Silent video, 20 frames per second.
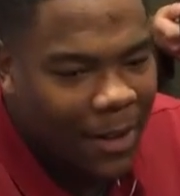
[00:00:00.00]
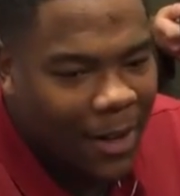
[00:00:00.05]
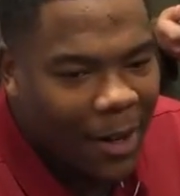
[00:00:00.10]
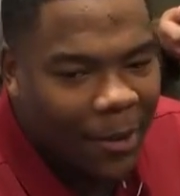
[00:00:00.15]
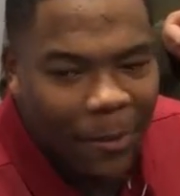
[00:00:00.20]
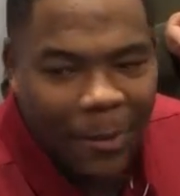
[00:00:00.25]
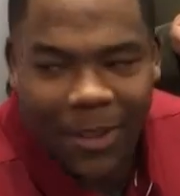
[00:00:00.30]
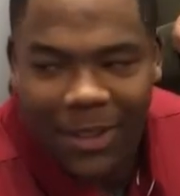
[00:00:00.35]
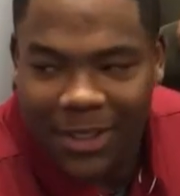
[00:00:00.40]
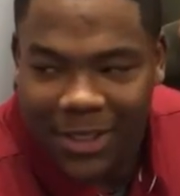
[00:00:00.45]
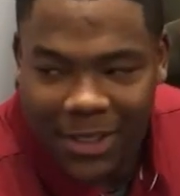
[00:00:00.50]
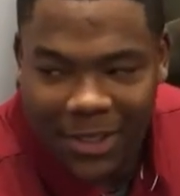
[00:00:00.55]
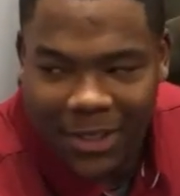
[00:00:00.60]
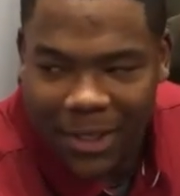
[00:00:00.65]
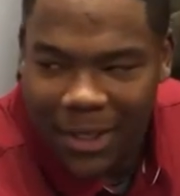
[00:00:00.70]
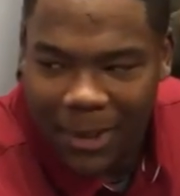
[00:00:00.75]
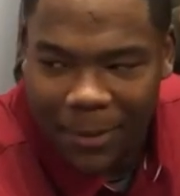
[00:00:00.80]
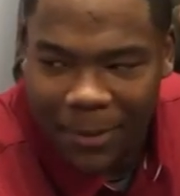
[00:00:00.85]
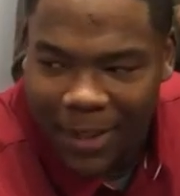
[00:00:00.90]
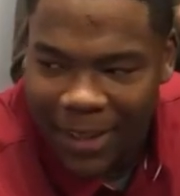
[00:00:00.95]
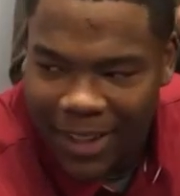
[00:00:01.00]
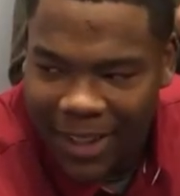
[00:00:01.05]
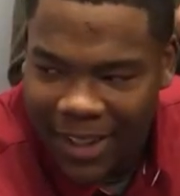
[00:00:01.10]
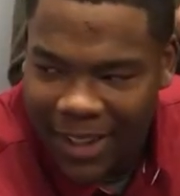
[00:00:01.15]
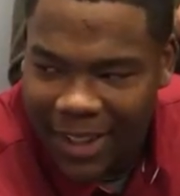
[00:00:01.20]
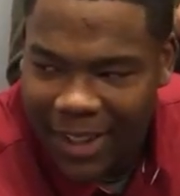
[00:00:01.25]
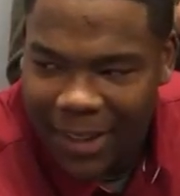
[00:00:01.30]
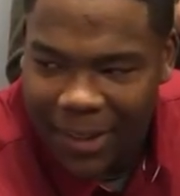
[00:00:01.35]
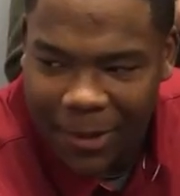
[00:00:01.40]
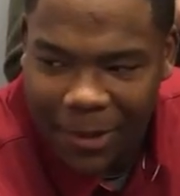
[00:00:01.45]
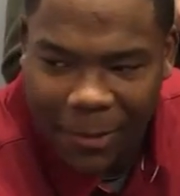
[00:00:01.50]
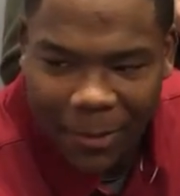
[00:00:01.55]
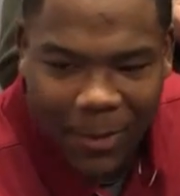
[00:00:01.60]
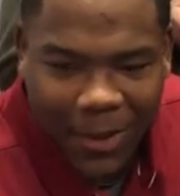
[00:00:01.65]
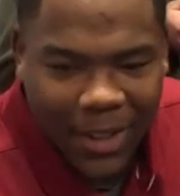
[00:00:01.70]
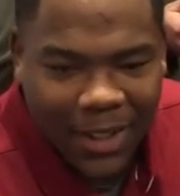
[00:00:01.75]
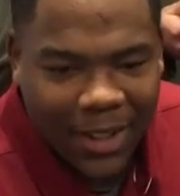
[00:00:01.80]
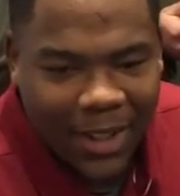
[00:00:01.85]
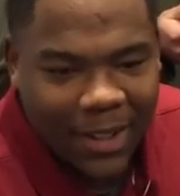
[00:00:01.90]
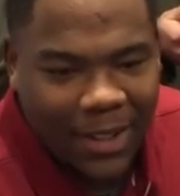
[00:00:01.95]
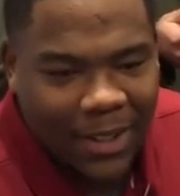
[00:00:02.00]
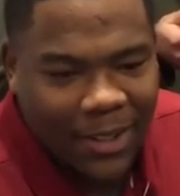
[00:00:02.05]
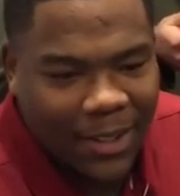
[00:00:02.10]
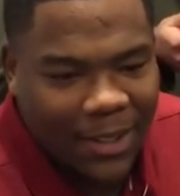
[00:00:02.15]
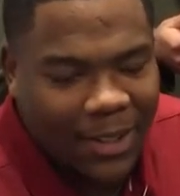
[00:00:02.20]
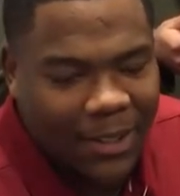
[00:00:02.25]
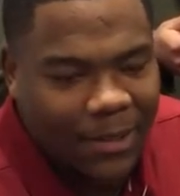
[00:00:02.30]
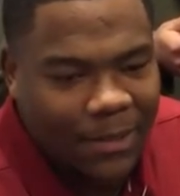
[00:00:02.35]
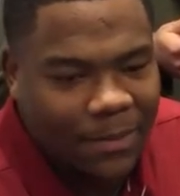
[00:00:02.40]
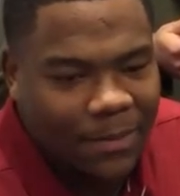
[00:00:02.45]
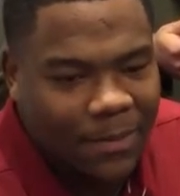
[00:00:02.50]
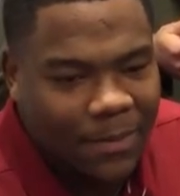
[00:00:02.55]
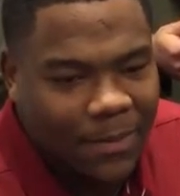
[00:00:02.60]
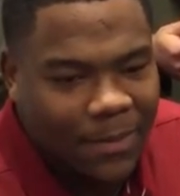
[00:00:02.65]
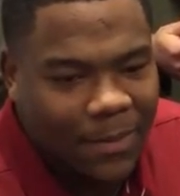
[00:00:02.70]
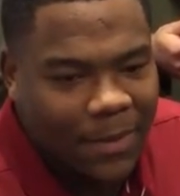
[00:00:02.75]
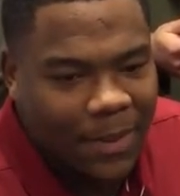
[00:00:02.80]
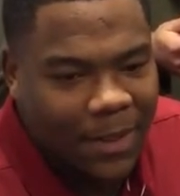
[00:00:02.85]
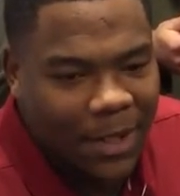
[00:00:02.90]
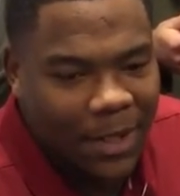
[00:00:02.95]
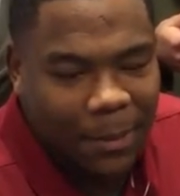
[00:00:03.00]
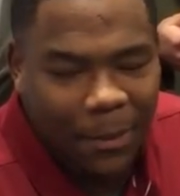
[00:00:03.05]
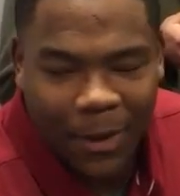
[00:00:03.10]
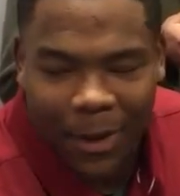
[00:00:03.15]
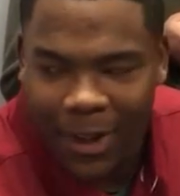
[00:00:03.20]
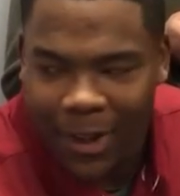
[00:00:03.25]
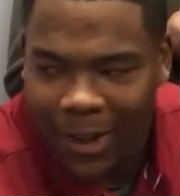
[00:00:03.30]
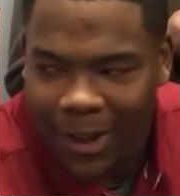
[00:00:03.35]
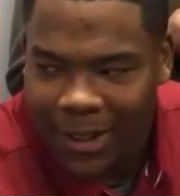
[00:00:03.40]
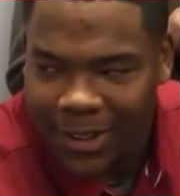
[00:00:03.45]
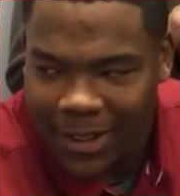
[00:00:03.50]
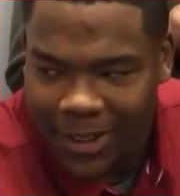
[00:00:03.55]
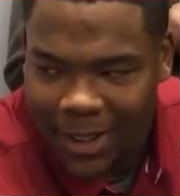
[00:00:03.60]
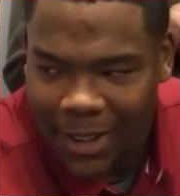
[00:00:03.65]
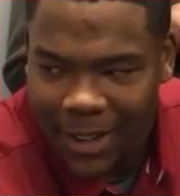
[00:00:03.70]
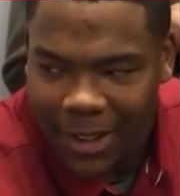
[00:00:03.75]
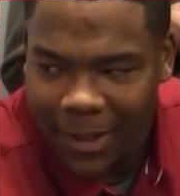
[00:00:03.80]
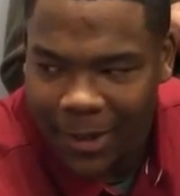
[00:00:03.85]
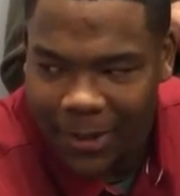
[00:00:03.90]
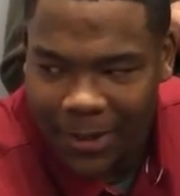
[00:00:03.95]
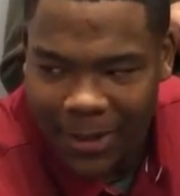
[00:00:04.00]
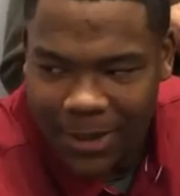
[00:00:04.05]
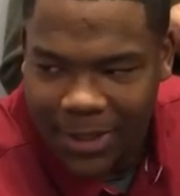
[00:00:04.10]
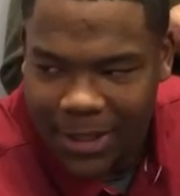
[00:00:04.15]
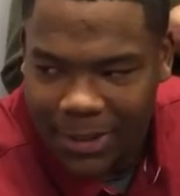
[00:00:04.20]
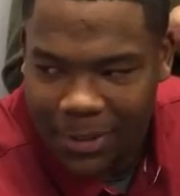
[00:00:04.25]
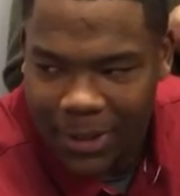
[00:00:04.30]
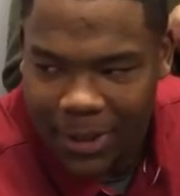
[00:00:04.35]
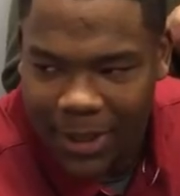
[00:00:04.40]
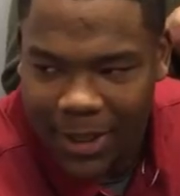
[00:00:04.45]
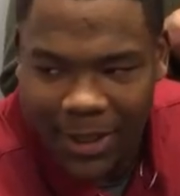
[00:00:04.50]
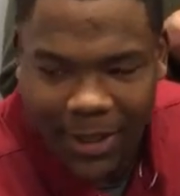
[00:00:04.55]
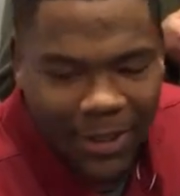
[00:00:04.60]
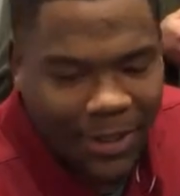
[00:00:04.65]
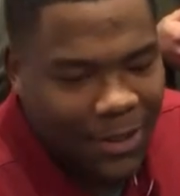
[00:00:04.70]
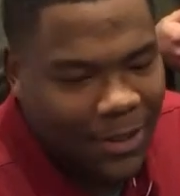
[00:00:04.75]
I really just try to make the game come to me and get my calls and line up and just play.